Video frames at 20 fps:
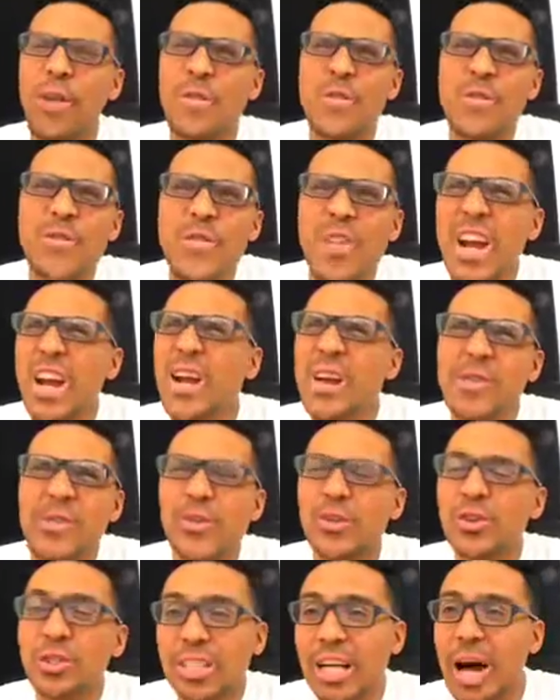the very
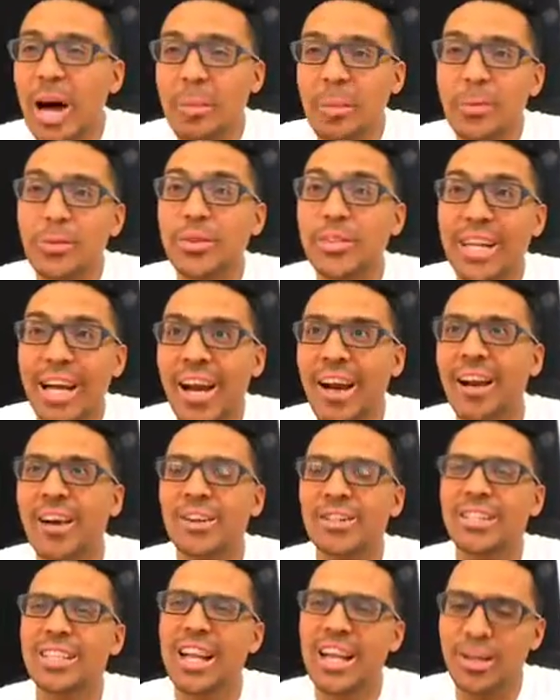first copy with the errors.